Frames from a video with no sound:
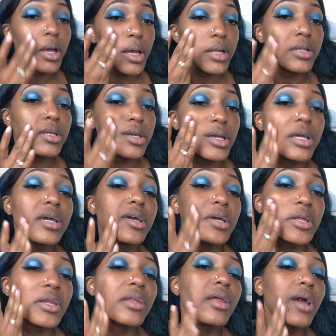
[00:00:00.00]
and
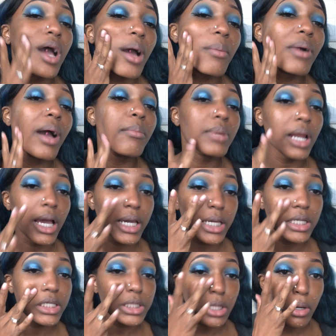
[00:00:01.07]
then I'm
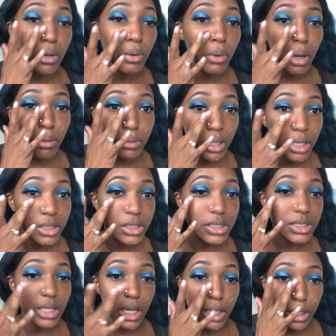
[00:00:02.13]
liking it though. I'm not
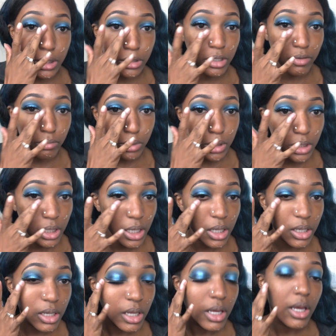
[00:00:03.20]
just like in love with it
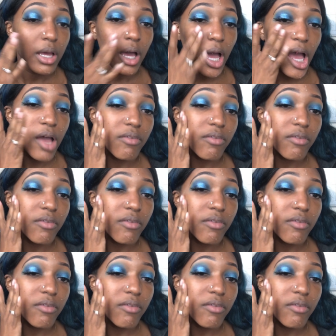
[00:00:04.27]
yet. I